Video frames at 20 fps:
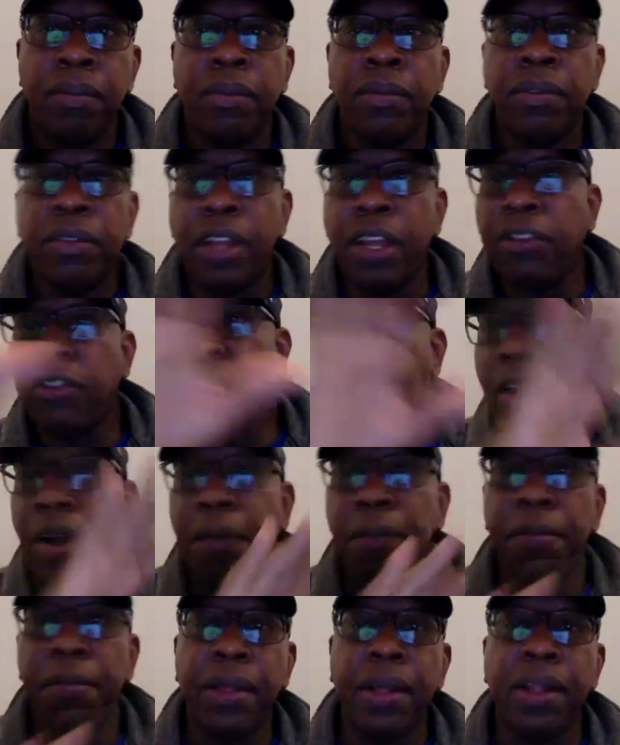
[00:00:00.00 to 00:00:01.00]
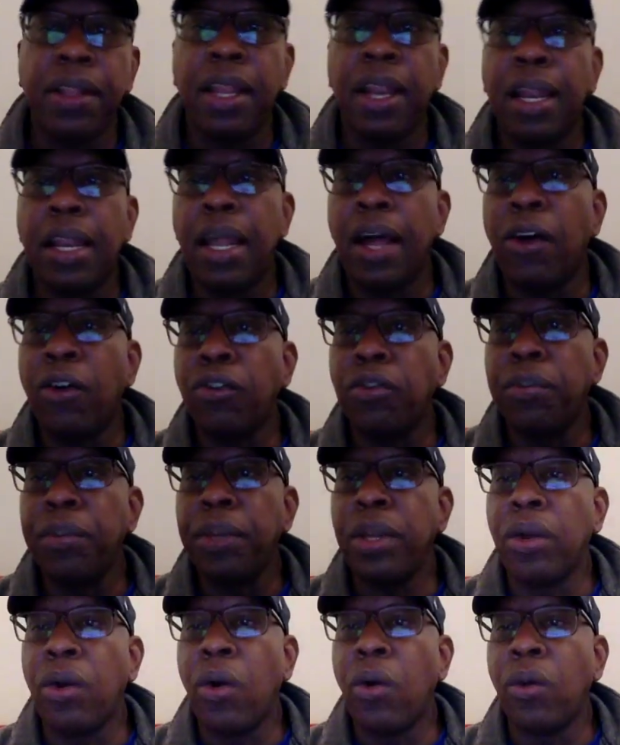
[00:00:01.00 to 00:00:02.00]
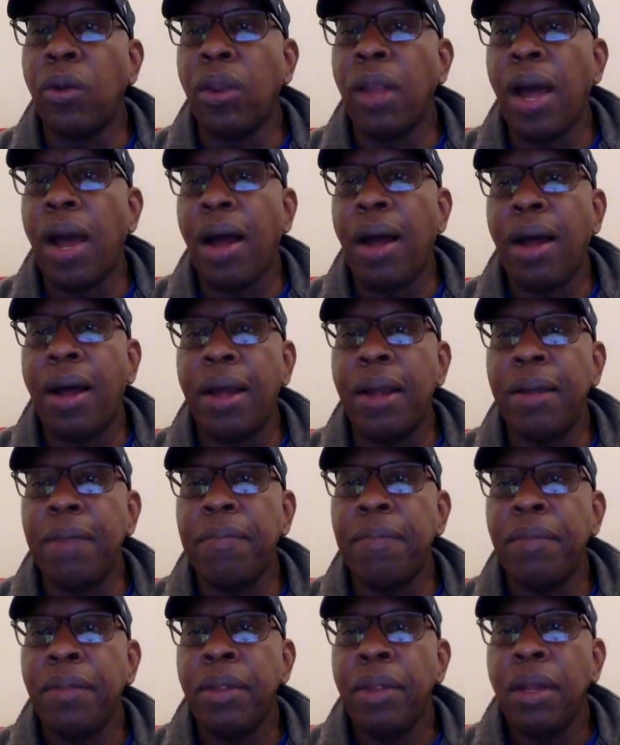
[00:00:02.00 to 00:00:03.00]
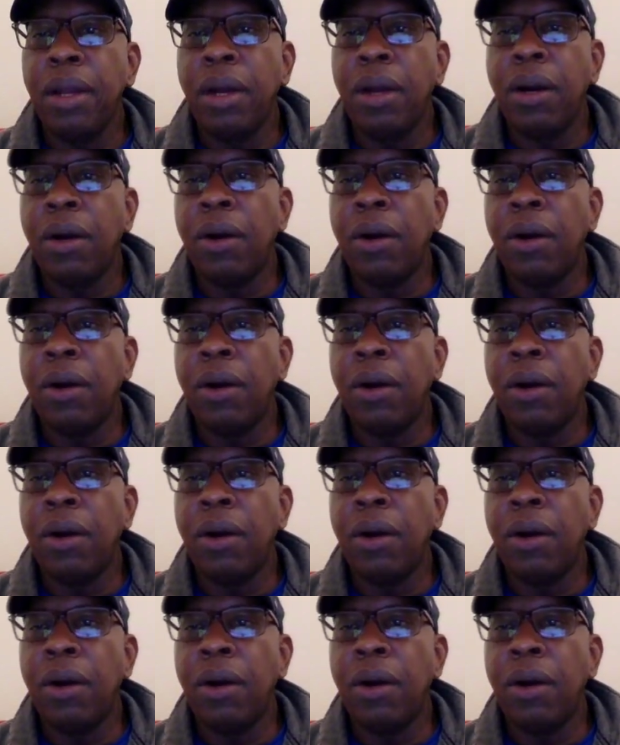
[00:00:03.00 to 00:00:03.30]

desktop thing that allows me to go live on